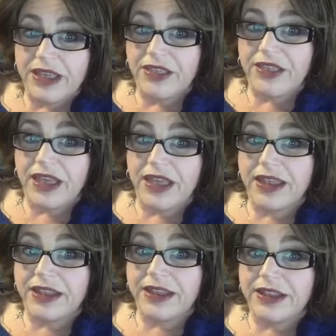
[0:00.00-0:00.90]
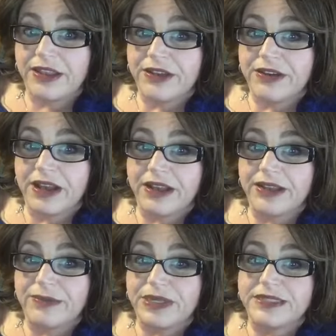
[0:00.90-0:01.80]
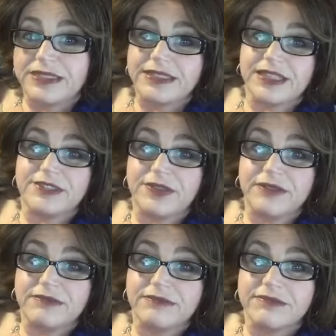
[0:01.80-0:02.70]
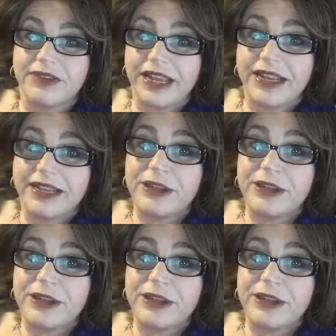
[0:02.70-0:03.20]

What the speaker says: then you're not going to be successful, right?